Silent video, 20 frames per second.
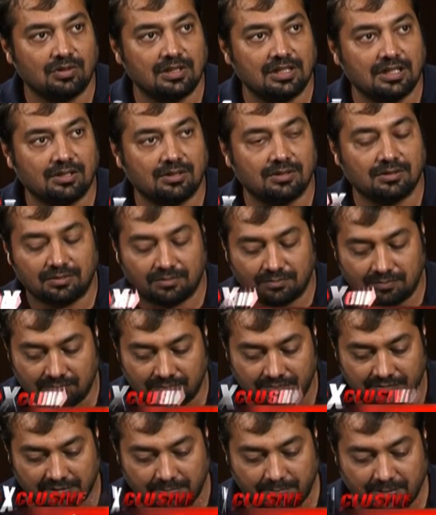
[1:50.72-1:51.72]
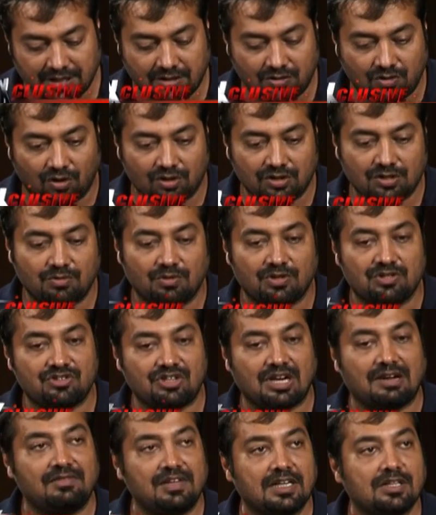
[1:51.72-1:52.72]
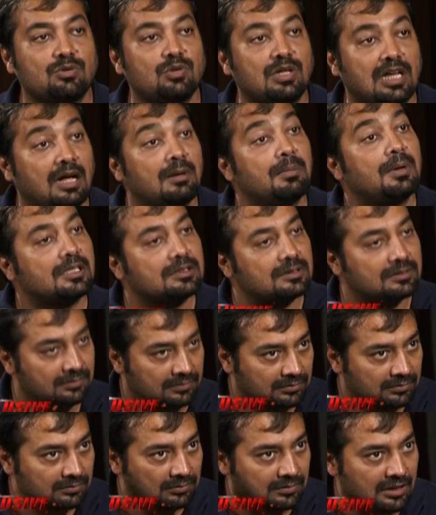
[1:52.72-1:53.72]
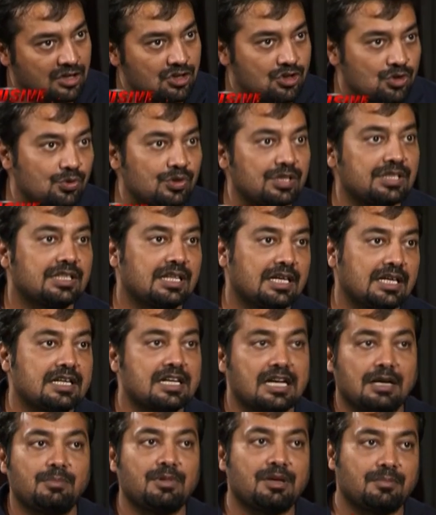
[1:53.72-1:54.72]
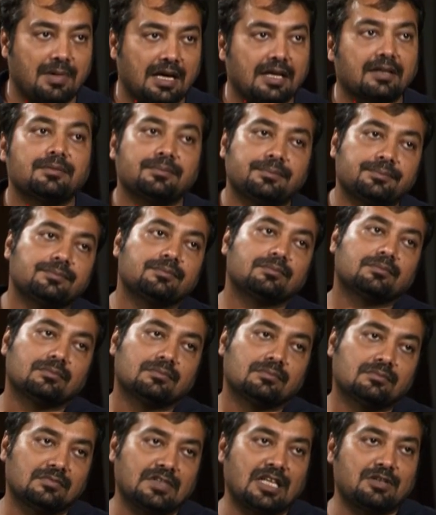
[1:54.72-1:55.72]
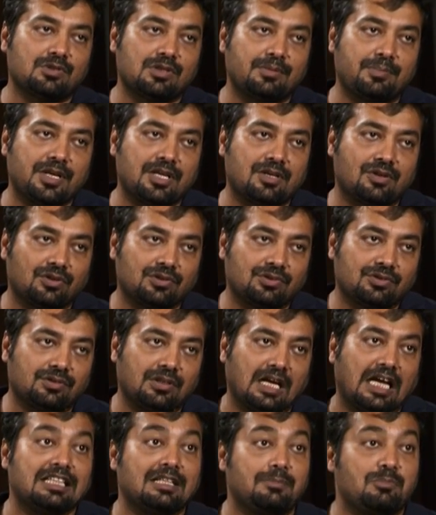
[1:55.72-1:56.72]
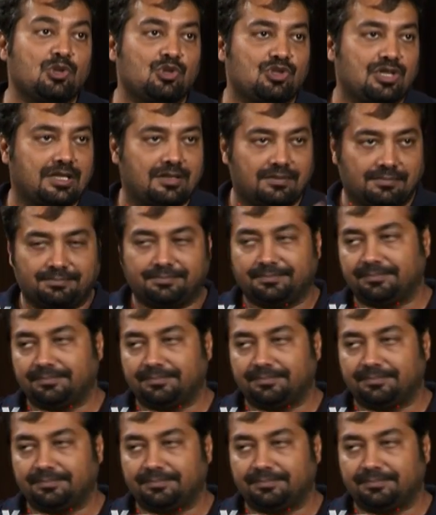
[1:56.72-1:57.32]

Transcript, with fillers: only, the big cost was traveling to Allahabad right. and shooting there and coming back. Right. That was the big cost. What and the music. Zoya?